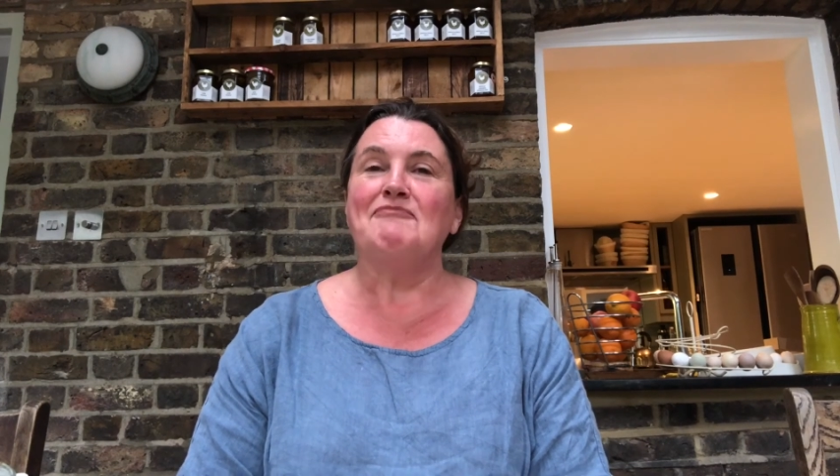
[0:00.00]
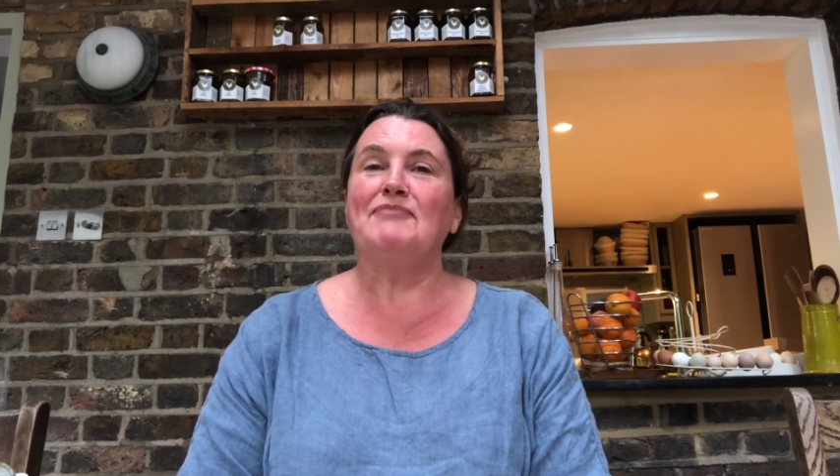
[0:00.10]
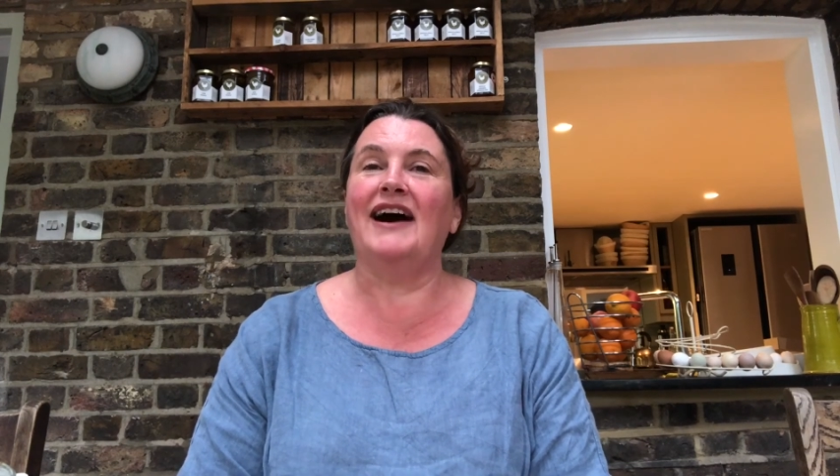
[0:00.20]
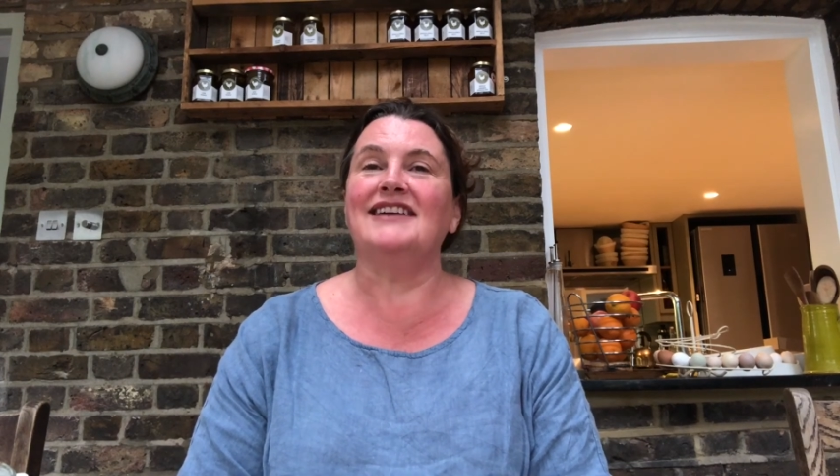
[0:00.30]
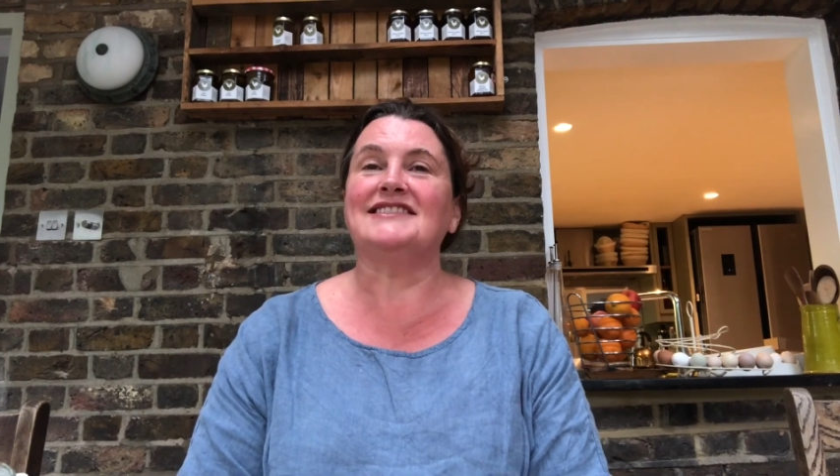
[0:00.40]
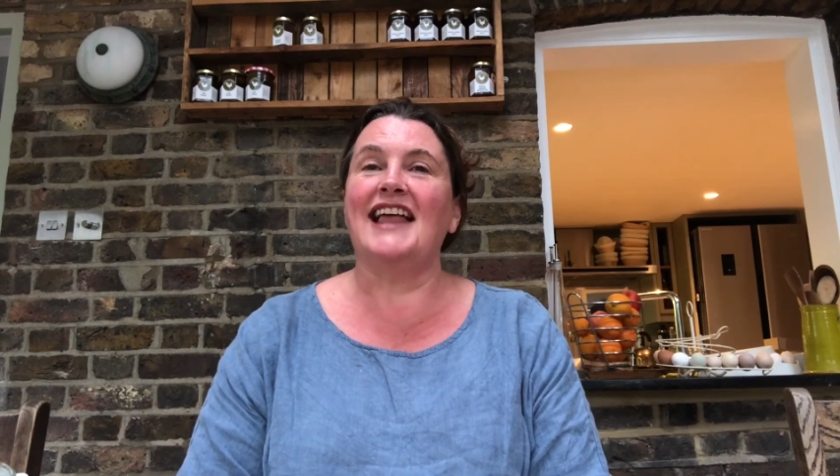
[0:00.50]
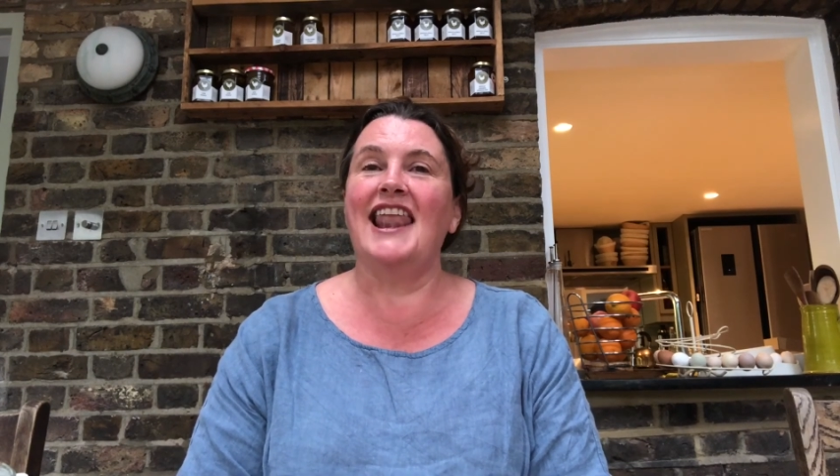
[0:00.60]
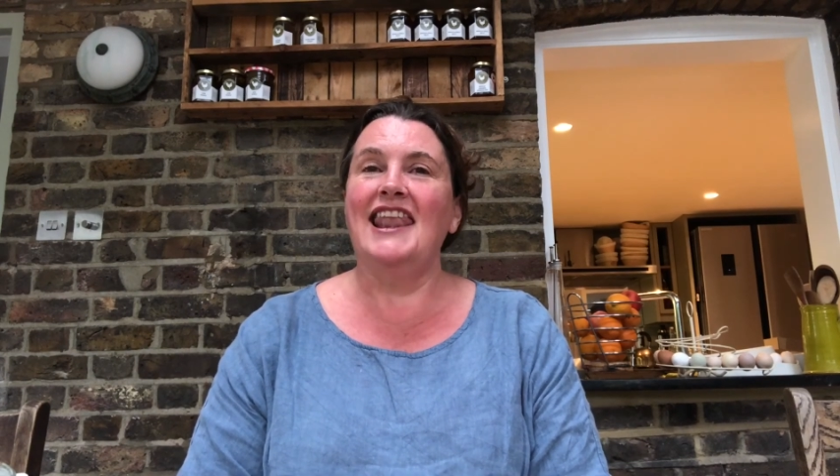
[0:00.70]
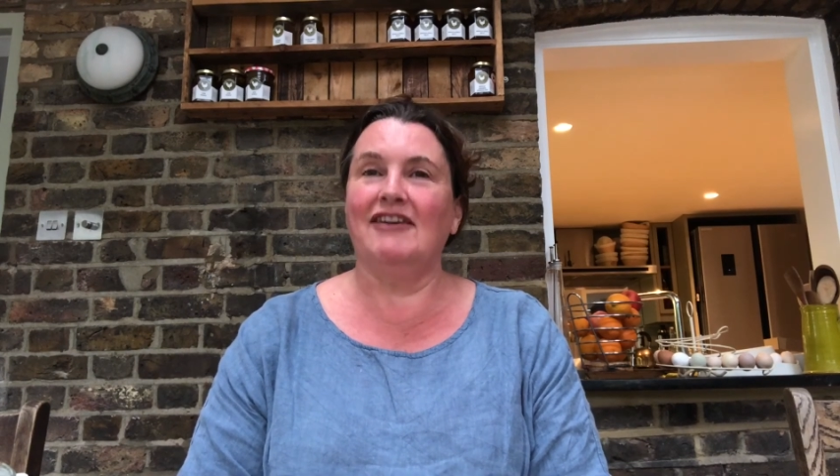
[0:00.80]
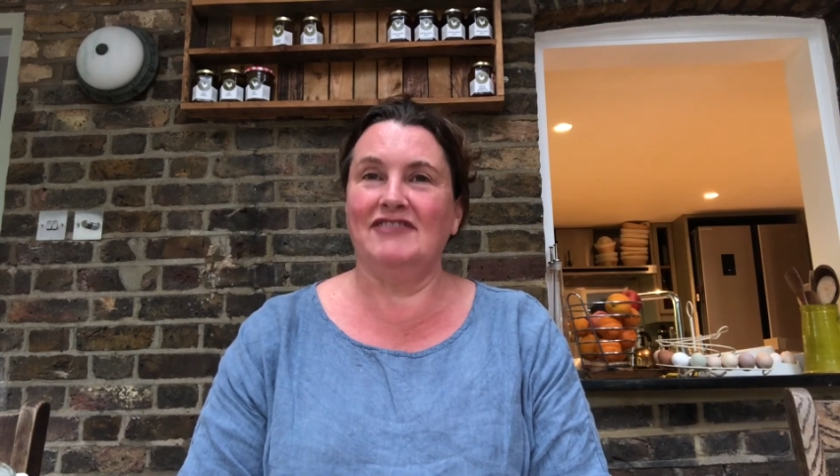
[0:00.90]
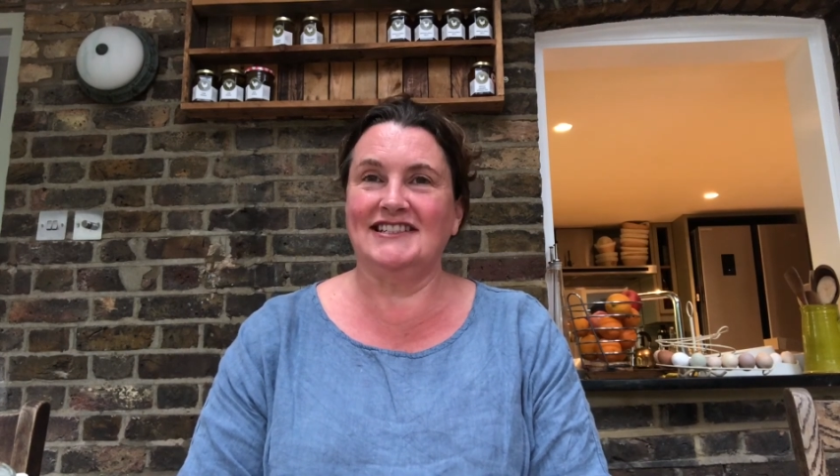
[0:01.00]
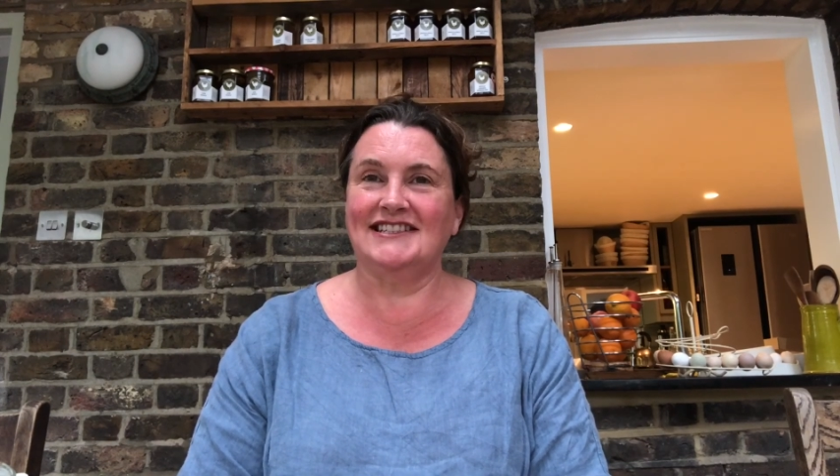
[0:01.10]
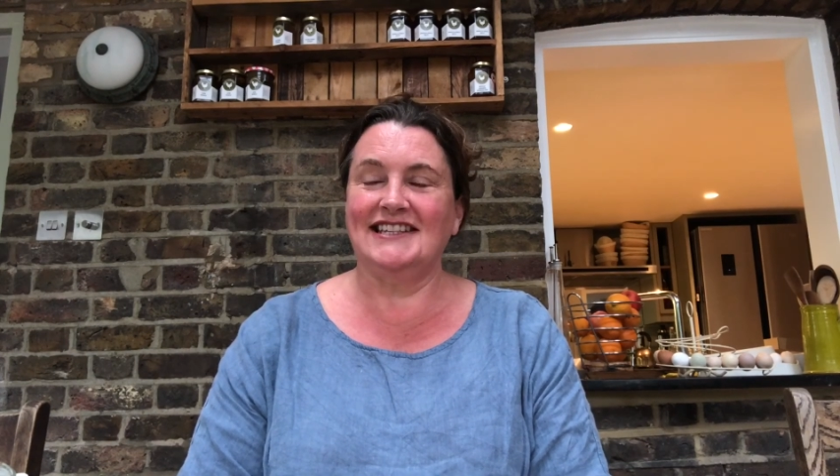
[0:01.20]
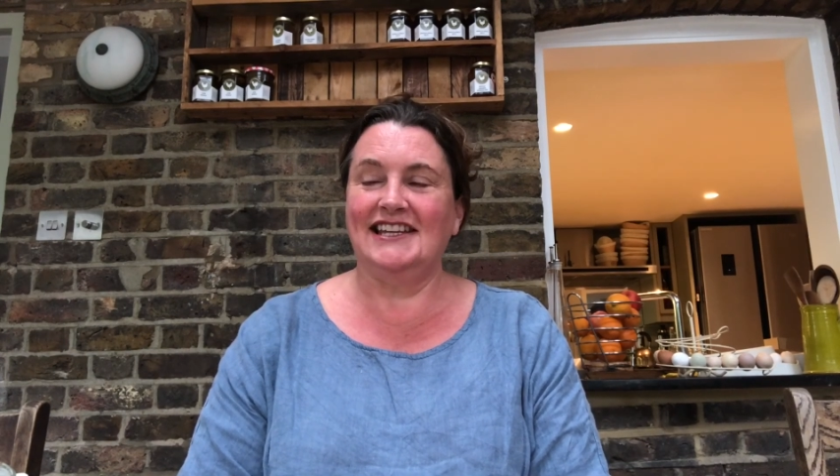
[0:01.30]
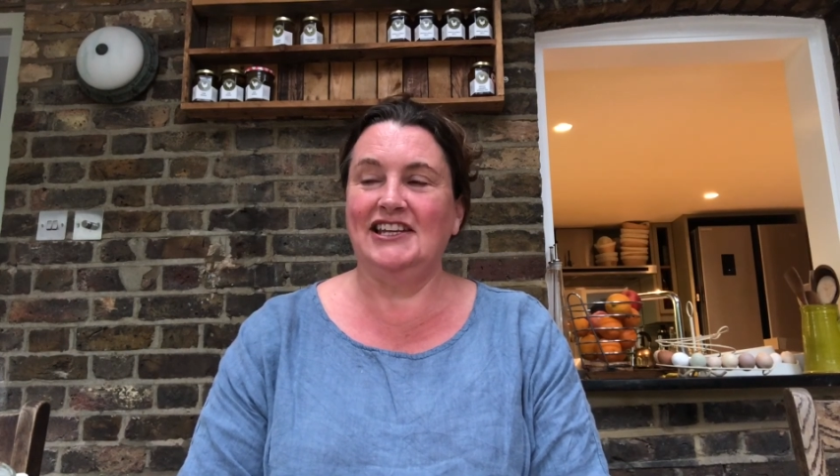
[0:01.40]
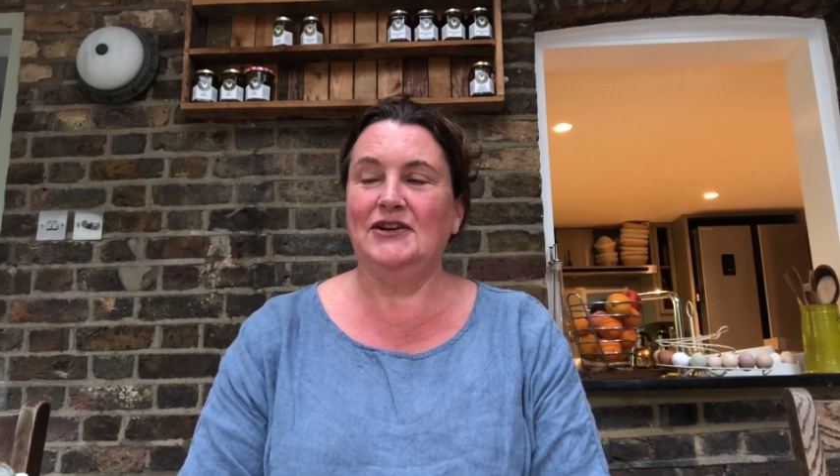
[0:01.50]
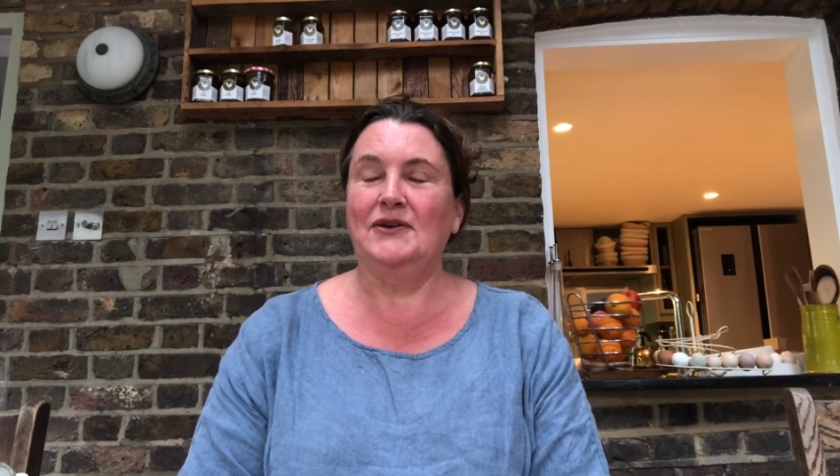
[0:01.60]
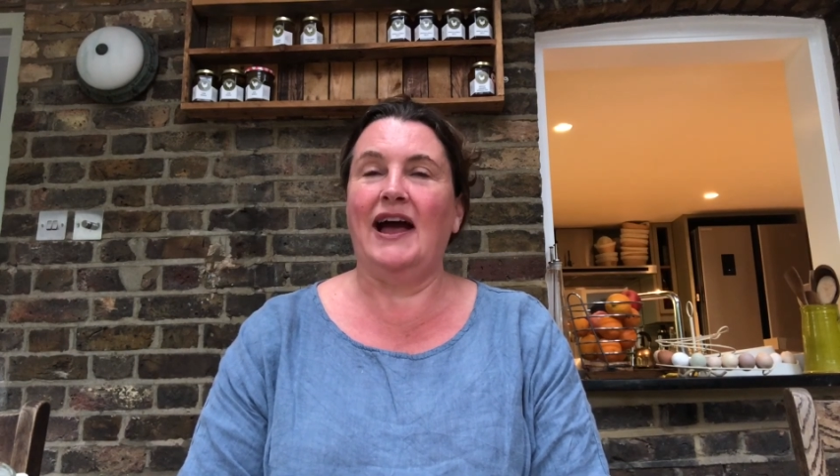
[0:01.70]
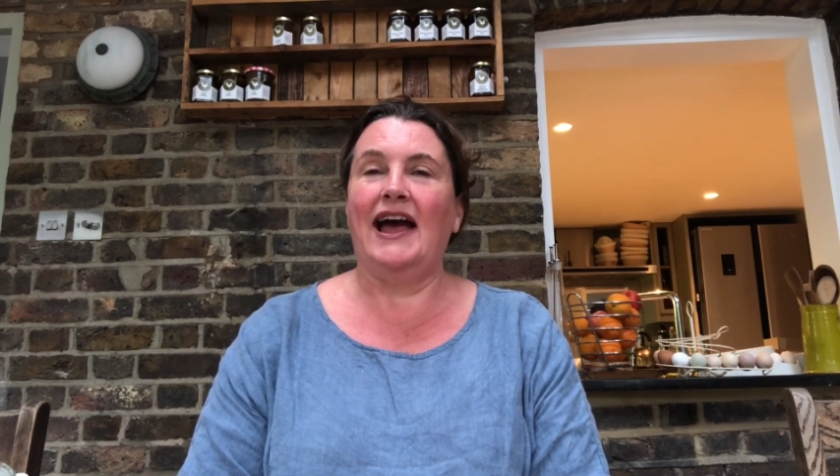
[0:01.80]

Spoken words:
But lovely to see you,